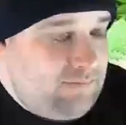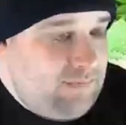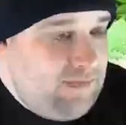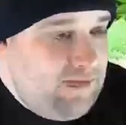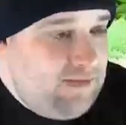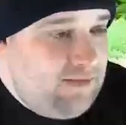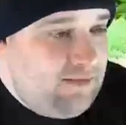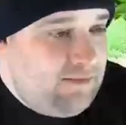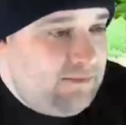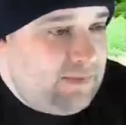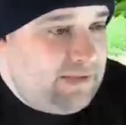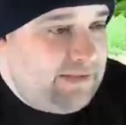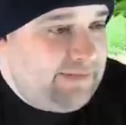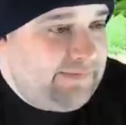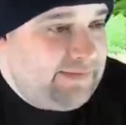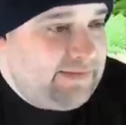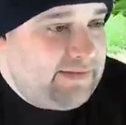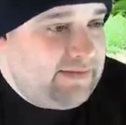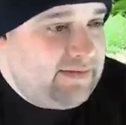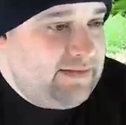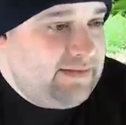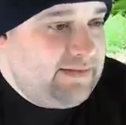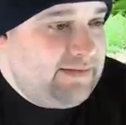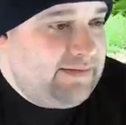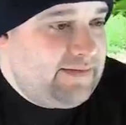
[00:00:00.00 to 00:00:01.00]
My
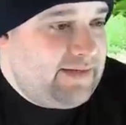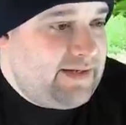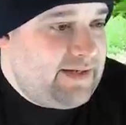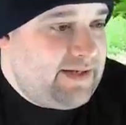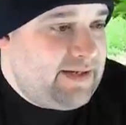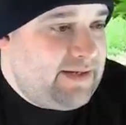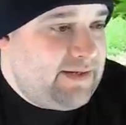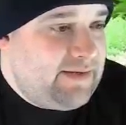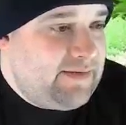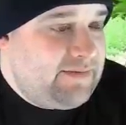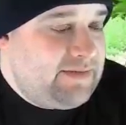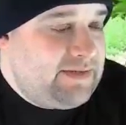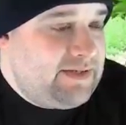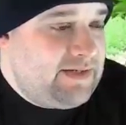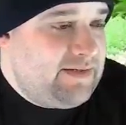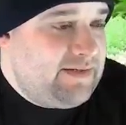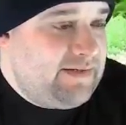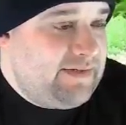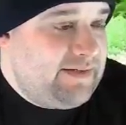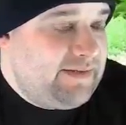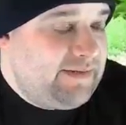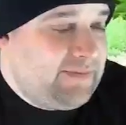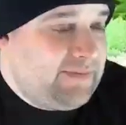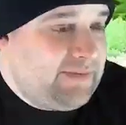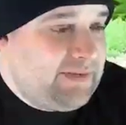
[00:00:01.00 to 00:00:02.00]
cichlids have, Tara
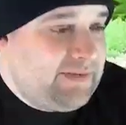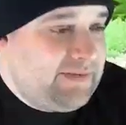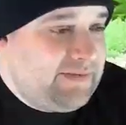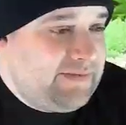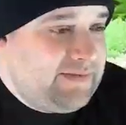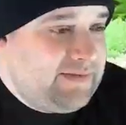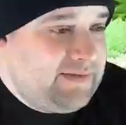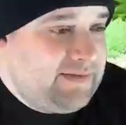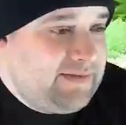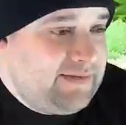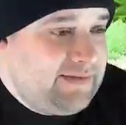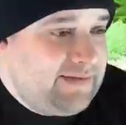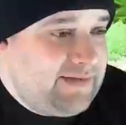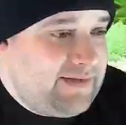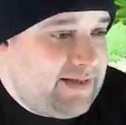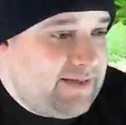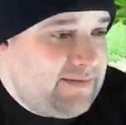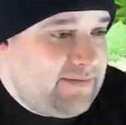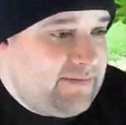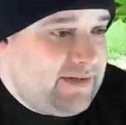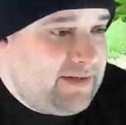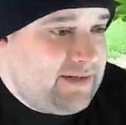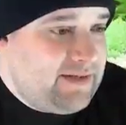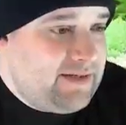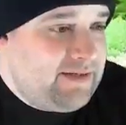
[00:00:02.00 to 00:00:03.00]
says, my cichlids
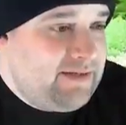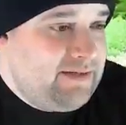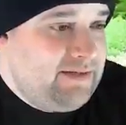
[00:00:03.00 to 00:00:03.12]
have a